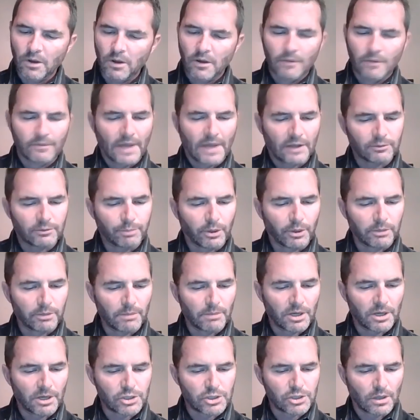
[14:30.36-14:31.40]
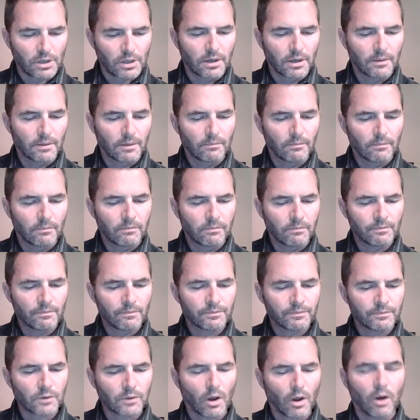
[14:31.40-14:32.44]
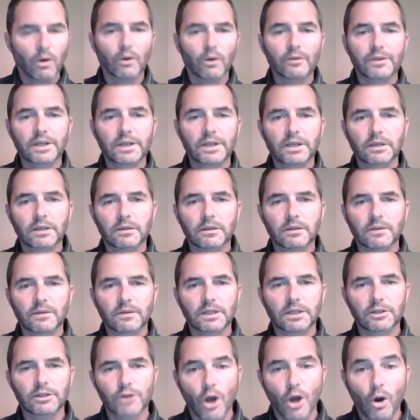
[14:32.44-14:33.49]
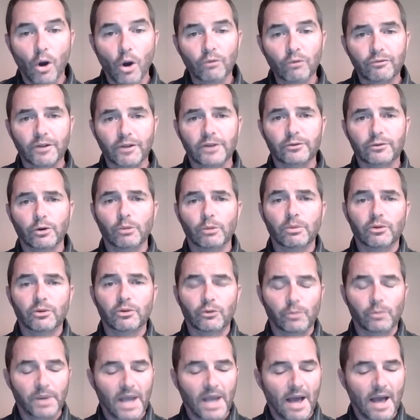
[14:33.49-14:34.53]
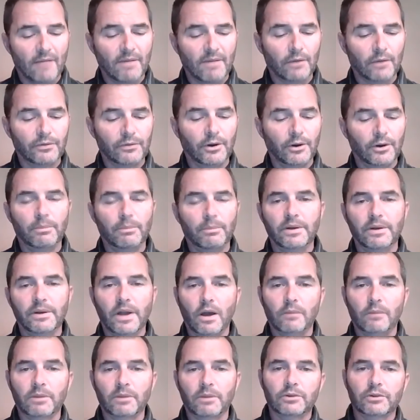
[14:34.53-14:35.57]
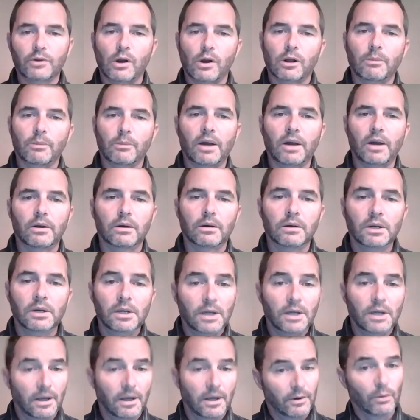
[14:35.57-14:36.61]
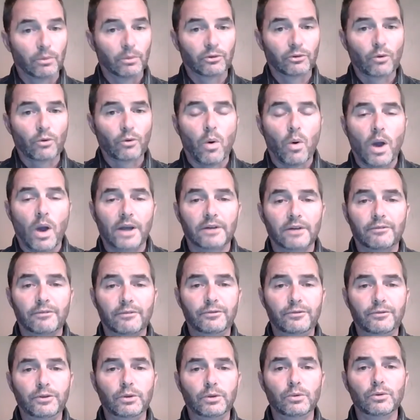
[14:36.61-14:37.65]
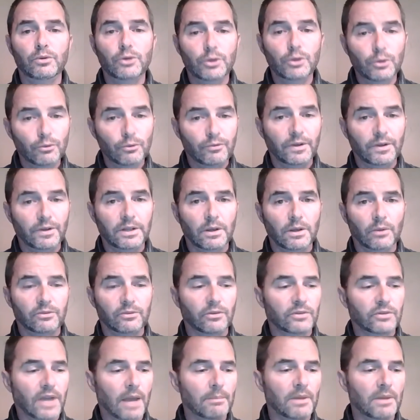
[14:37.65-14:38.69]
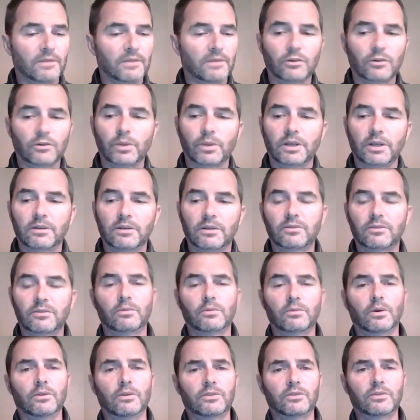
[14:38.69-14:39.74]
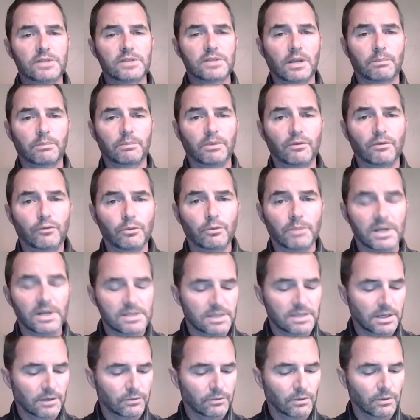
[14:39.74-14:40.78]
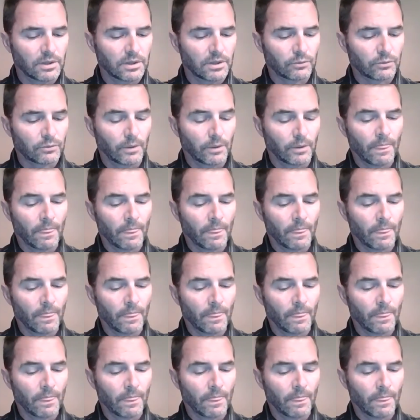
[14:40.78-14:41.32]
that's pretty much all of the known Fenntubers that we have out there. But now I'm going to talk about and there was quite a few new videos that came out this week, so it's going to take me a few minutes to get through this one.